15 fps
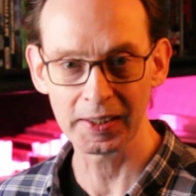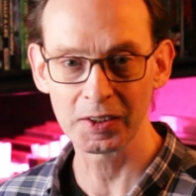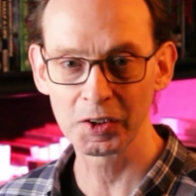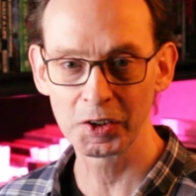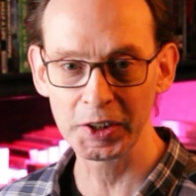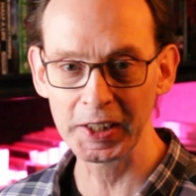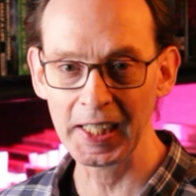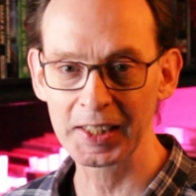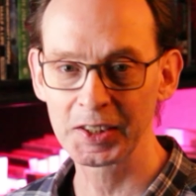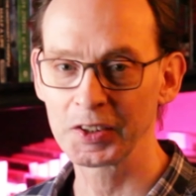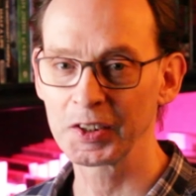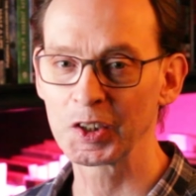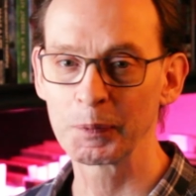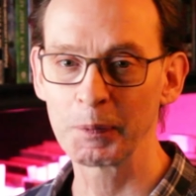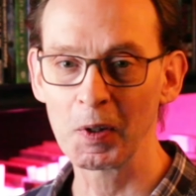She
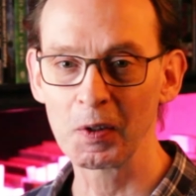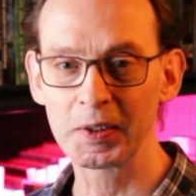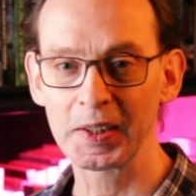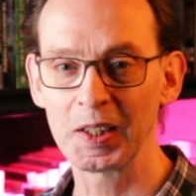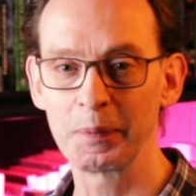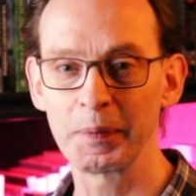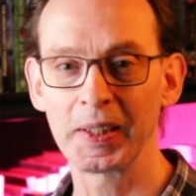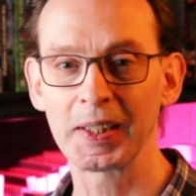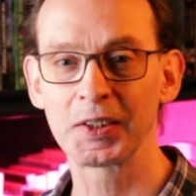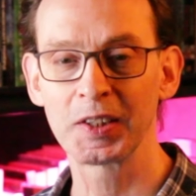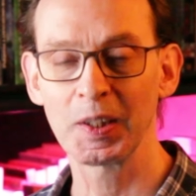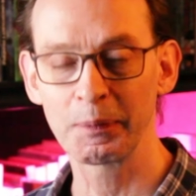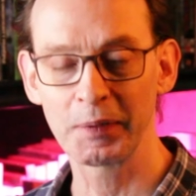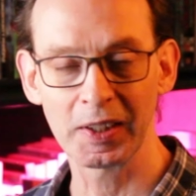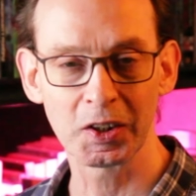actually spoke to him and
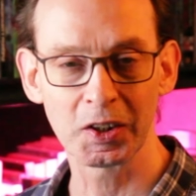accepted a